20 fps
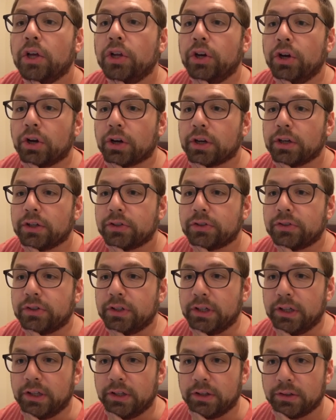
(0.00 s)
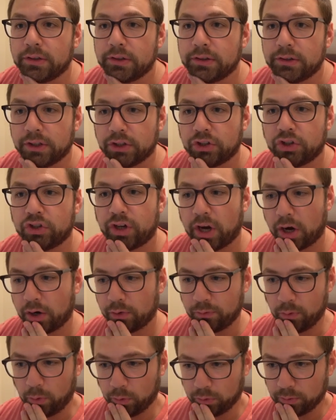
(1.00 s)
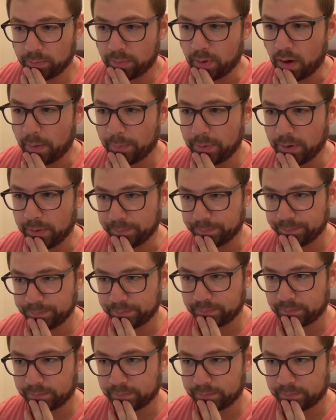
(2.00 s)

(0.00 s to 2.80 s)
you're gonna see this shared folder pop in.